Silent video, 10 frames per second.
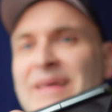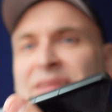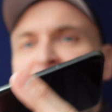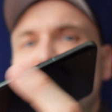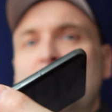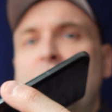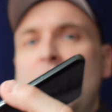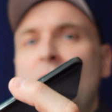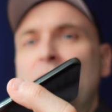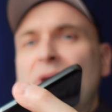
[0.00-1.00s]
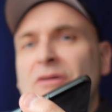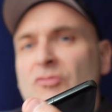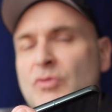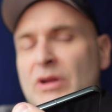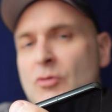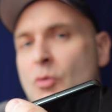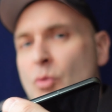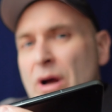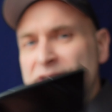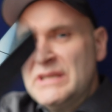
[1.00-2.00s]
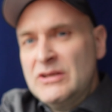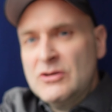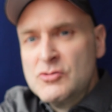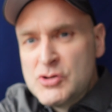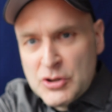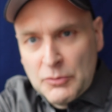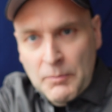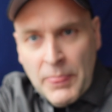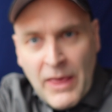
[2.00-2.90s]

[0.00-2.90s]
that's superb, because when you're watching YouTube,